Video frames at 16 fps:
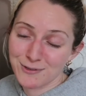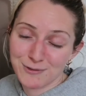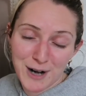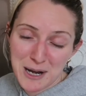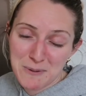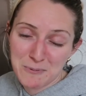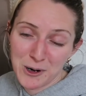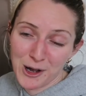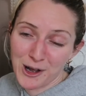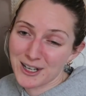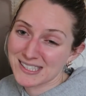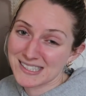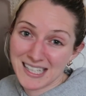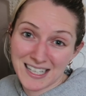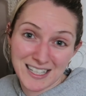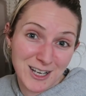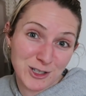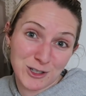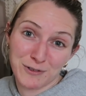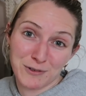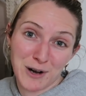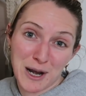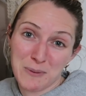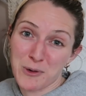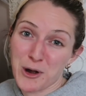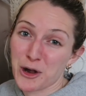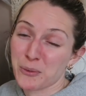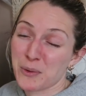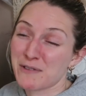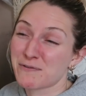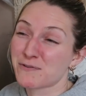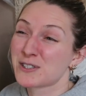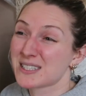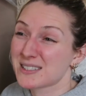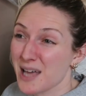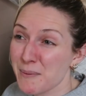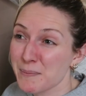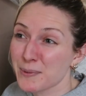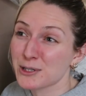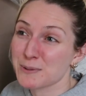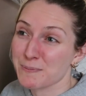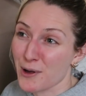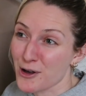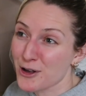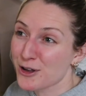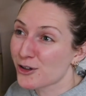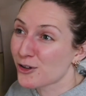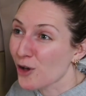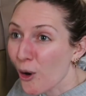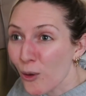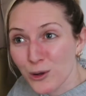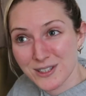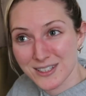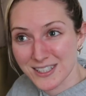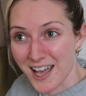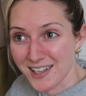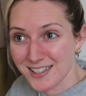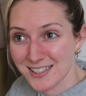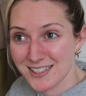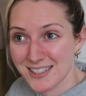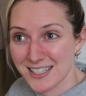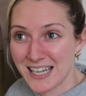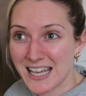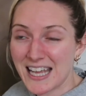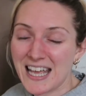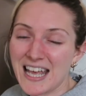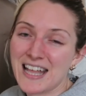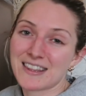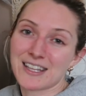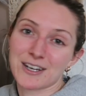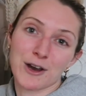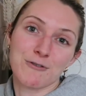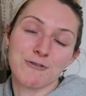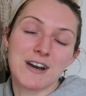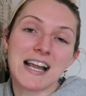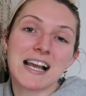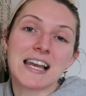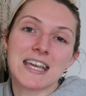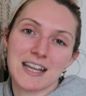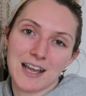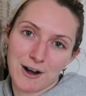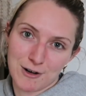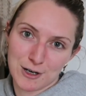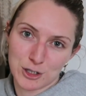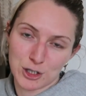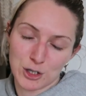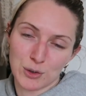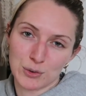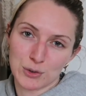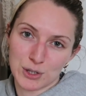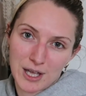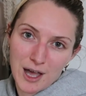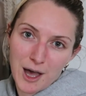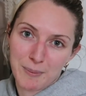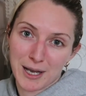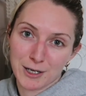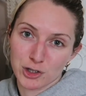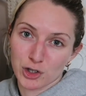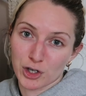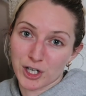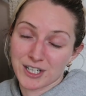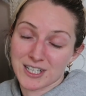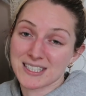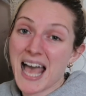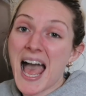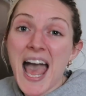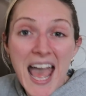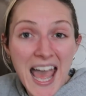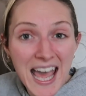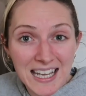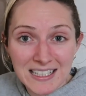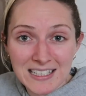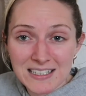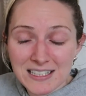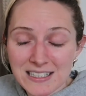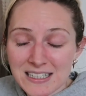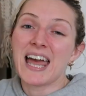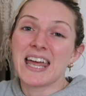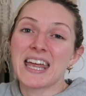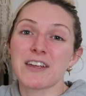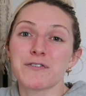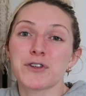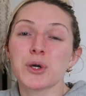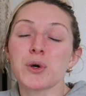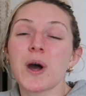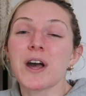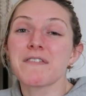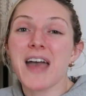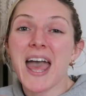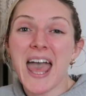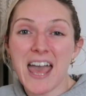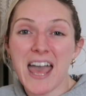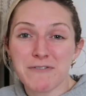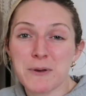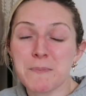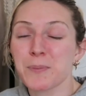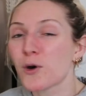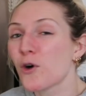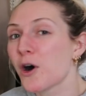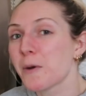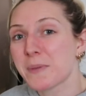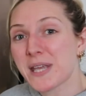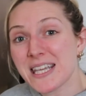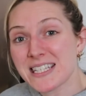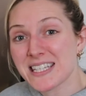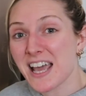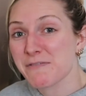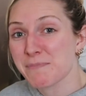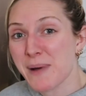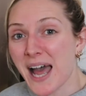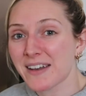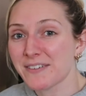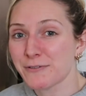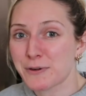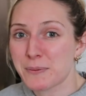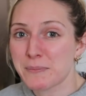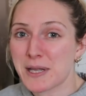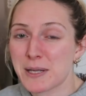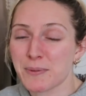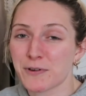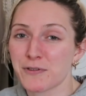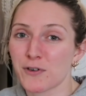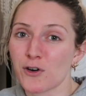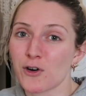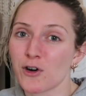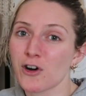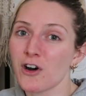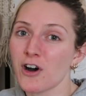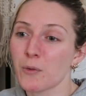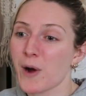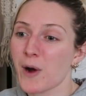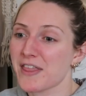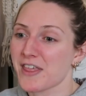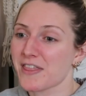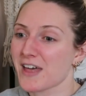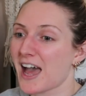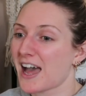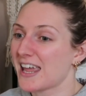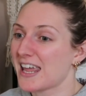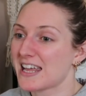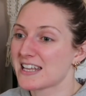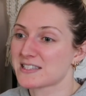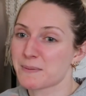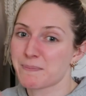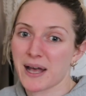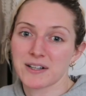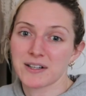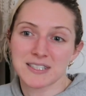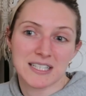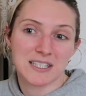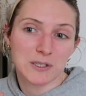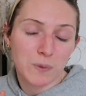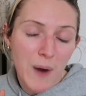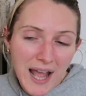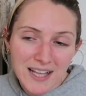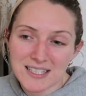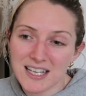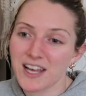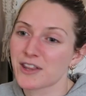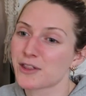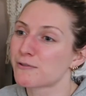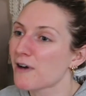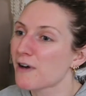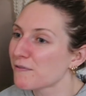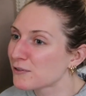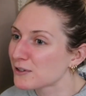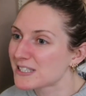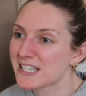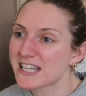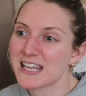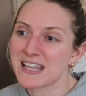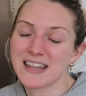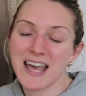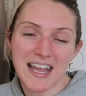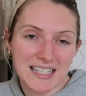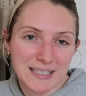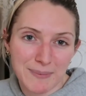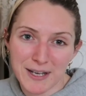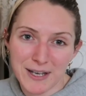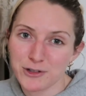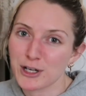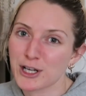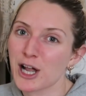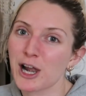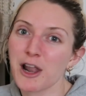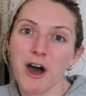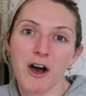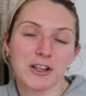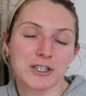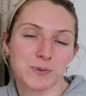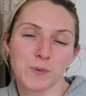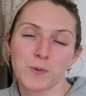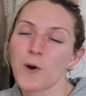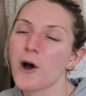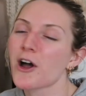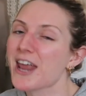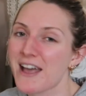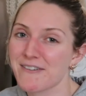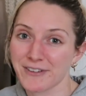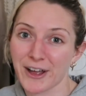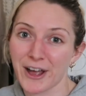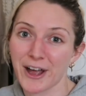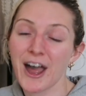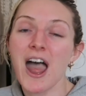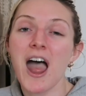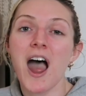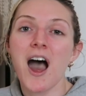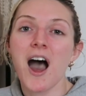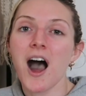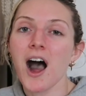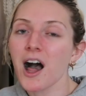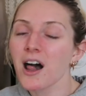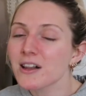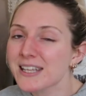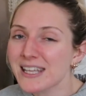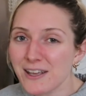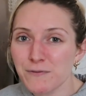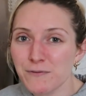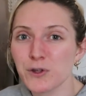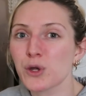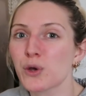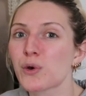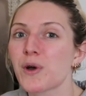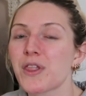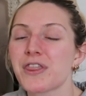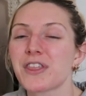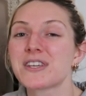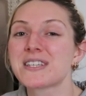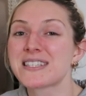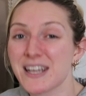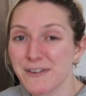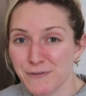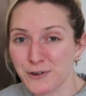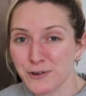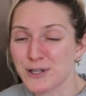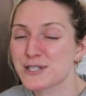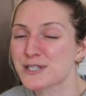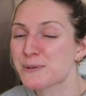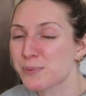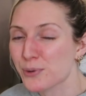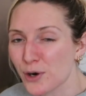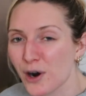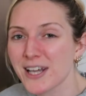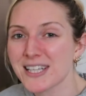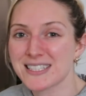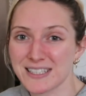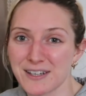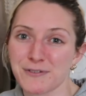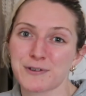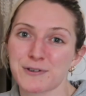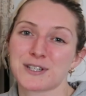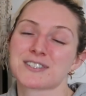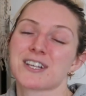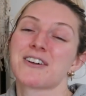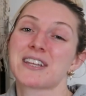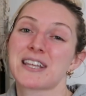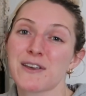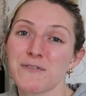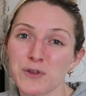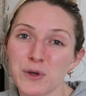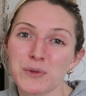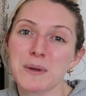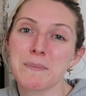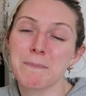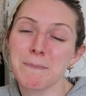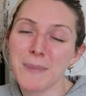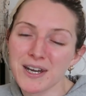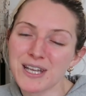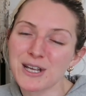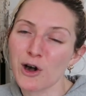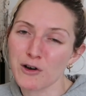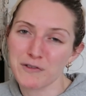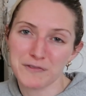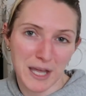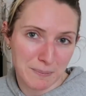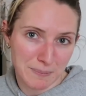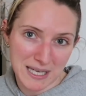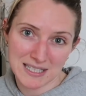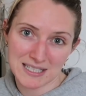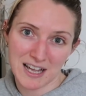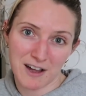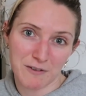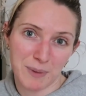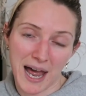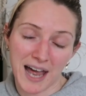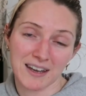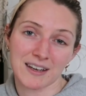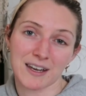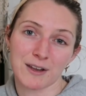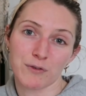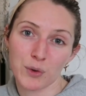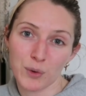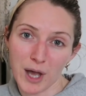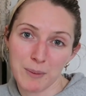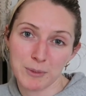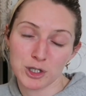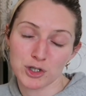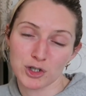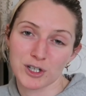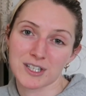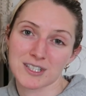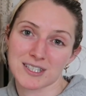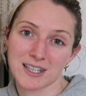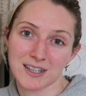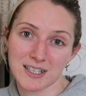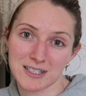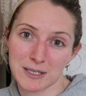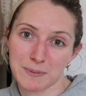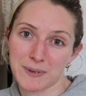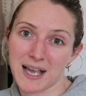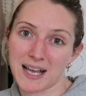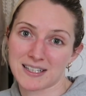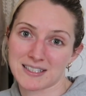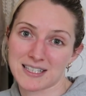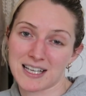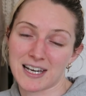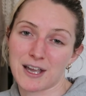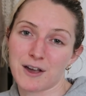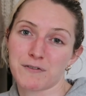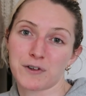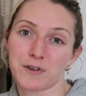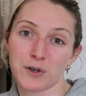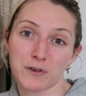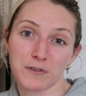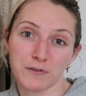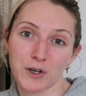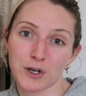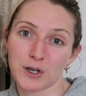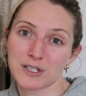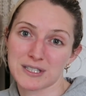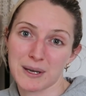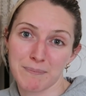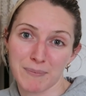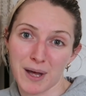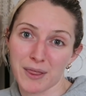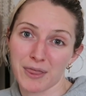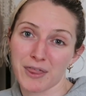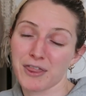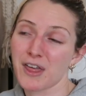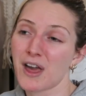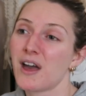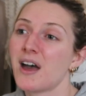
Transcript: framework, signature framework. We've stumbled upon gold dust. Then I really encourage you to come and join us. And if you have ever bought a PDF pattern from me before, whether that is the belted sweater, the ruffle tee, the asymmetric culottes, whatever, I'll give you the difference, the price difference. I'll give you the money off that PDF pattern if you come and join us in the DPL Atelier for your first month.